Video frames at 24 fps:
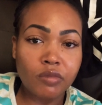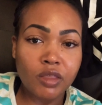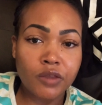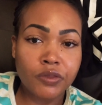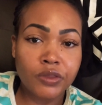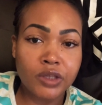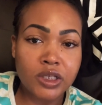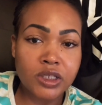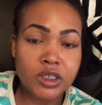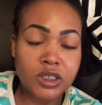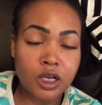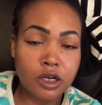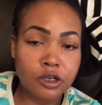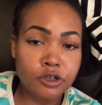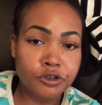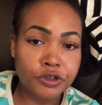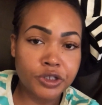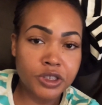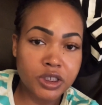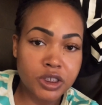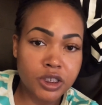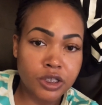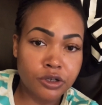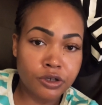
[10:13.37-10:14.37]
the
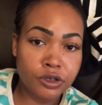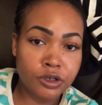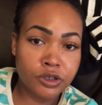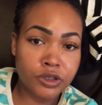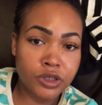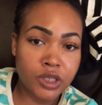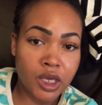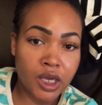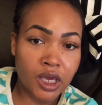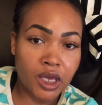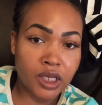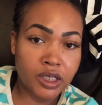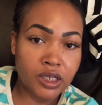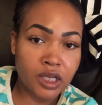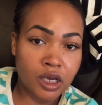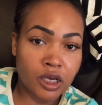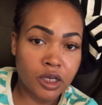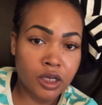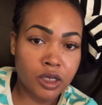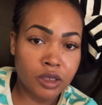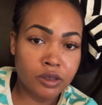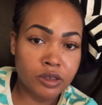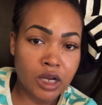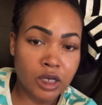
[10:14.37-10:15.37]
surgery center
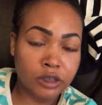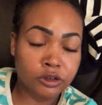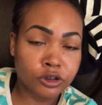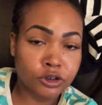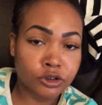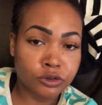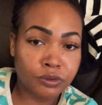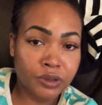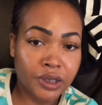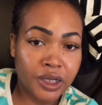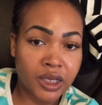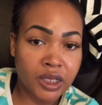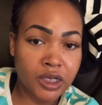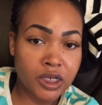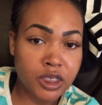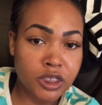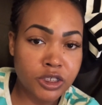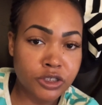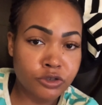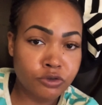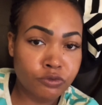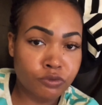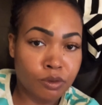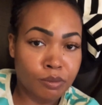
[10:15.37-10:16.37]
that Dr. Duran
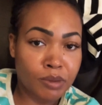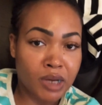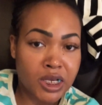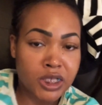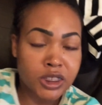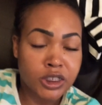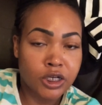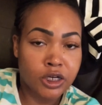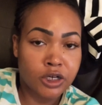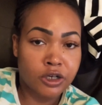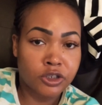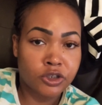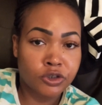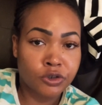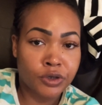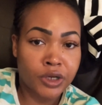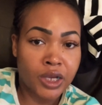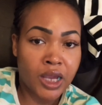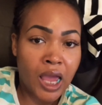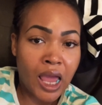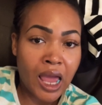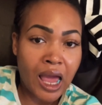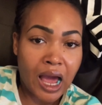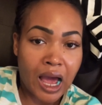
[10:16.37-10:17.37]
is doing my
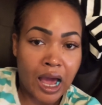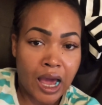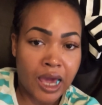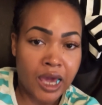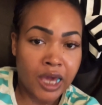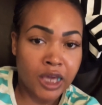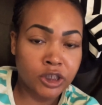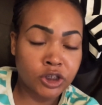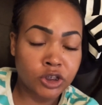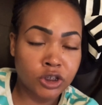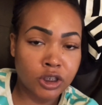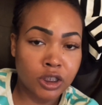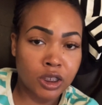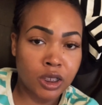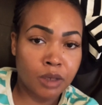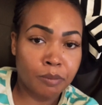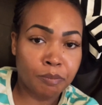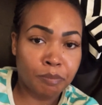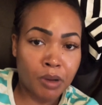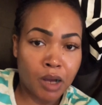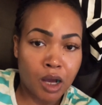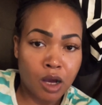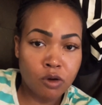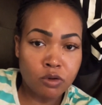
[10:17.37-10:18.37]
surgery. I
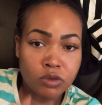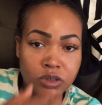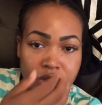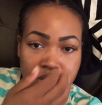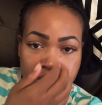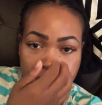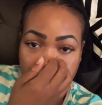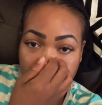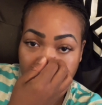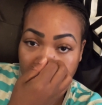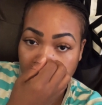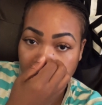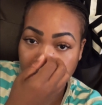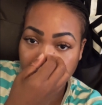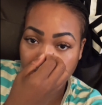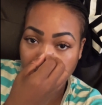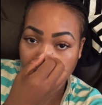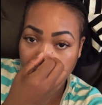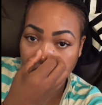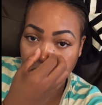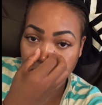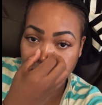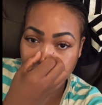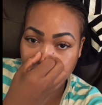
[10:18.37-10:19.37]
actually posted
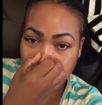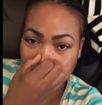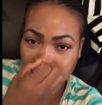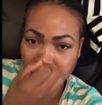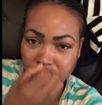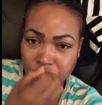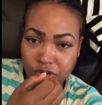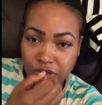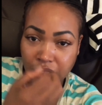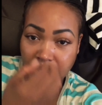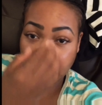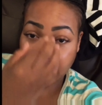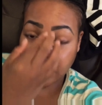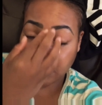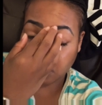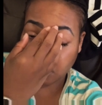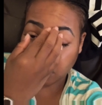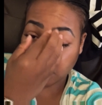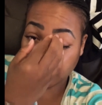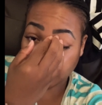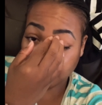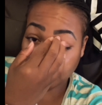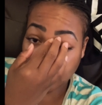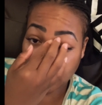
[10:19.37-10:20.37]
yesterday
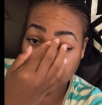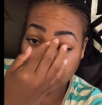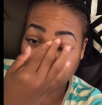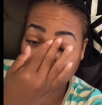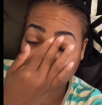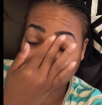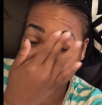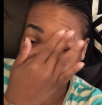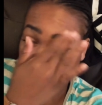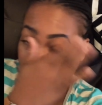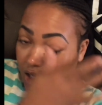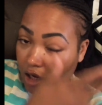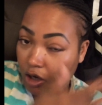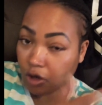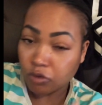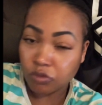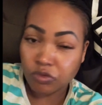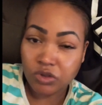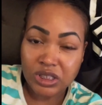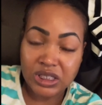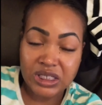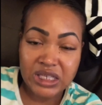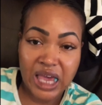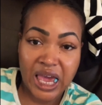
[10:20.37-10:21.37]
on my
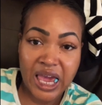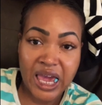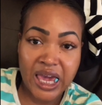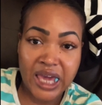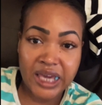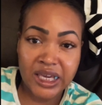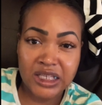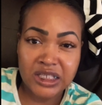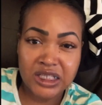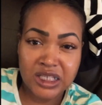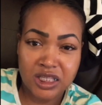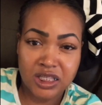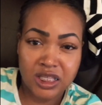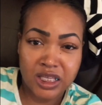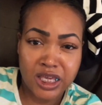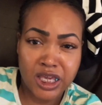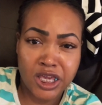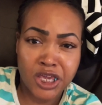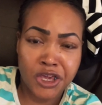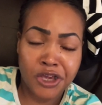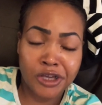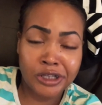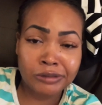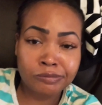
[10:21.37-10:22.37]
video. The tag is at
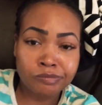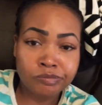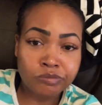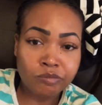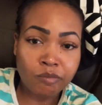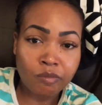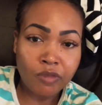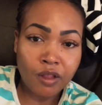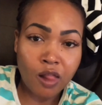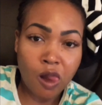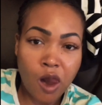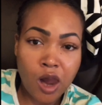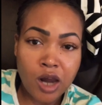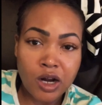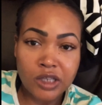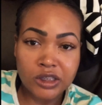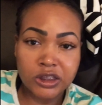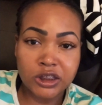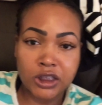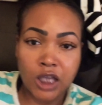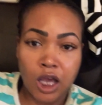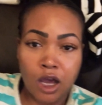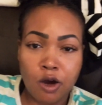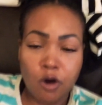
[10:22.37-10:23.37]
the end.
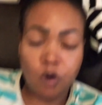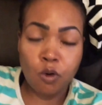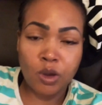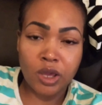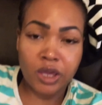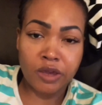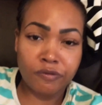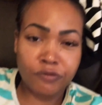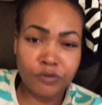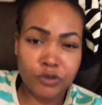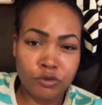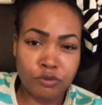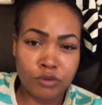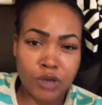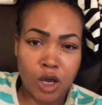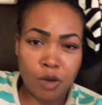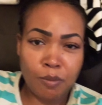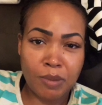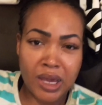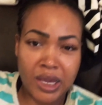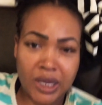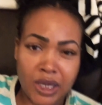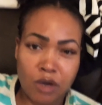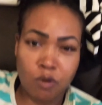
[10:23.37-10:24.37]
So if you
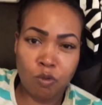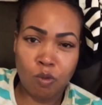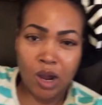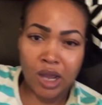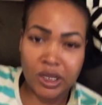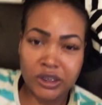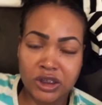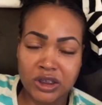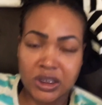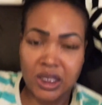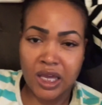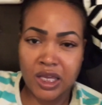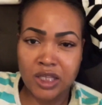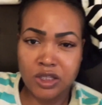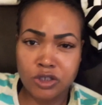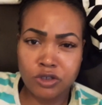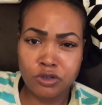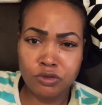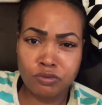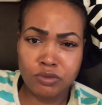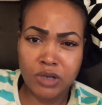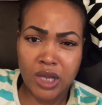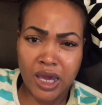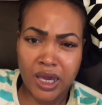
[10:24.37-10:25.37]
go back and watch that
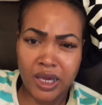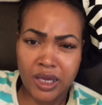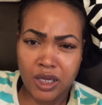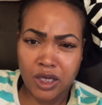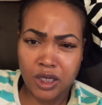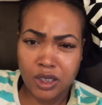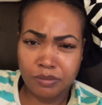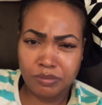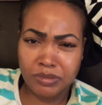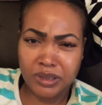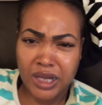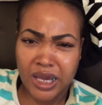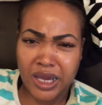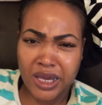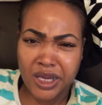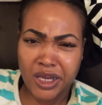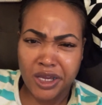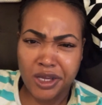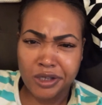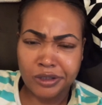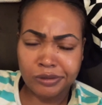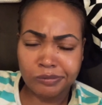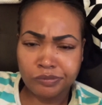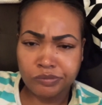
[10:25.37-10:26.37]
2-day
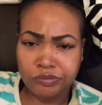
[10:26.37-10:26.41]
update,